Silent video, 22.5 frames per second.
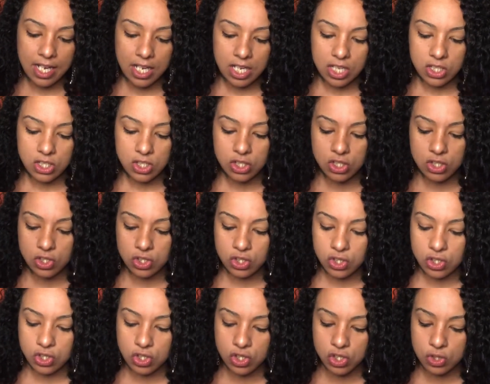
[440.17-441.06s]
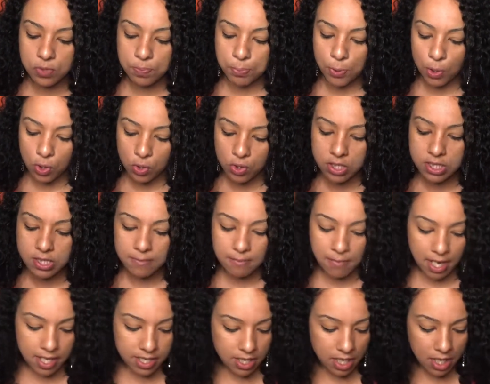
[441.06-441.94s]
spoke to
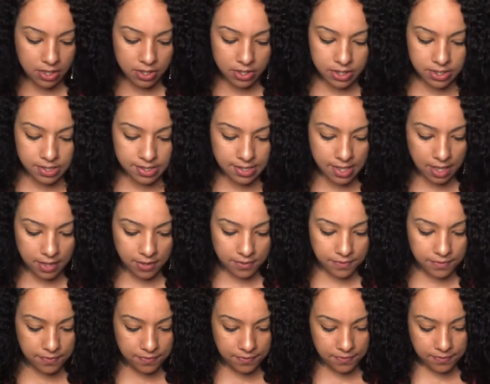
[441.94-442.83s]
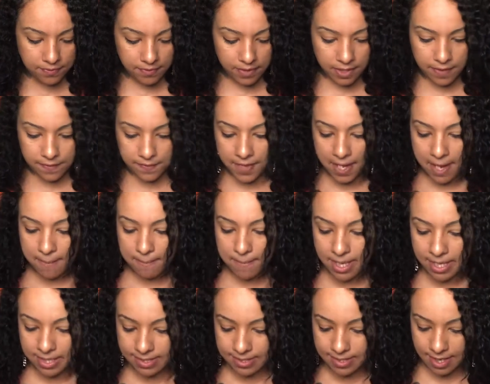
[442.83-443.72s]
my younger self, if that
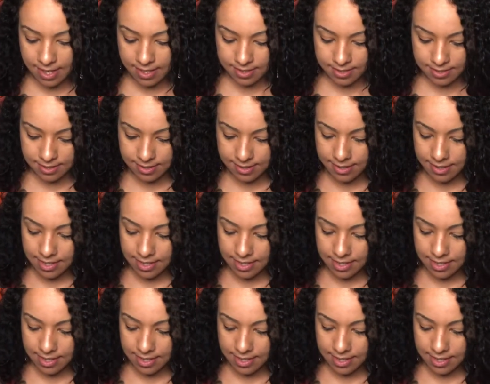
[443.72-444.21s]
makes sense.